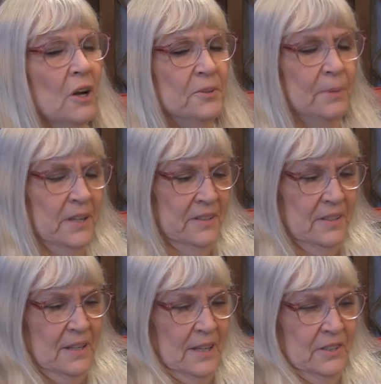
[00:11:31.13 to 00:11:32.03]
rods, but that's
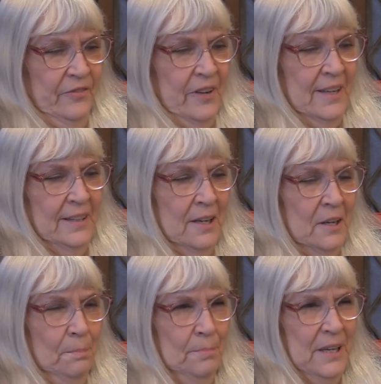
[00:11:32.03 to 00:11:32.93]
yeah, not to find like
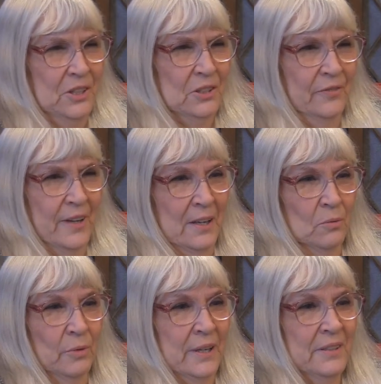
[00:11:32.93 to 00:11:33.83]
on a beach to find the
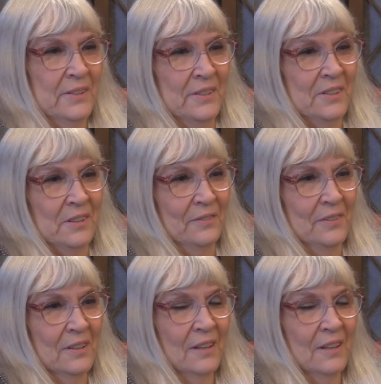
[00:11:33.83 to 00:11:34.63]
rings and stuff. Yeah,